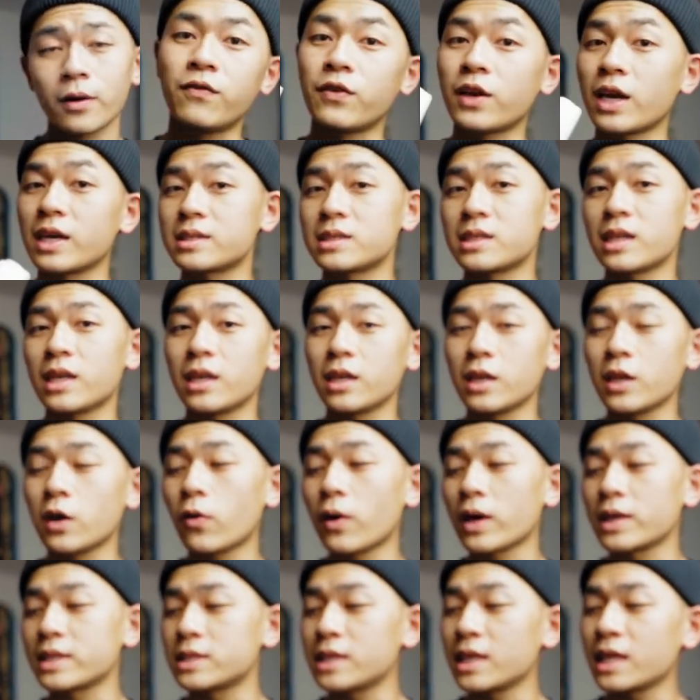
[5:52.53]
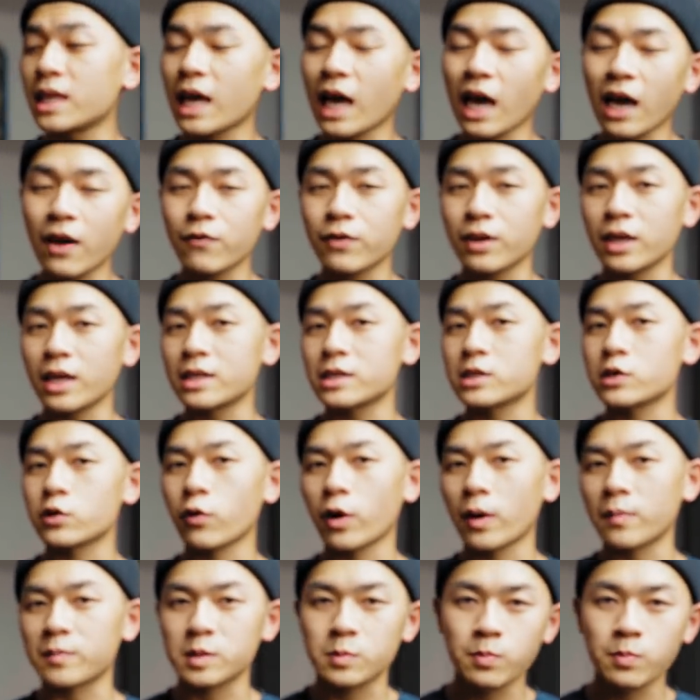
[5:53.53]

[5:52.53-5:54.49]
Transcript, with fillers: If you guys didn't know, I did have an Instagram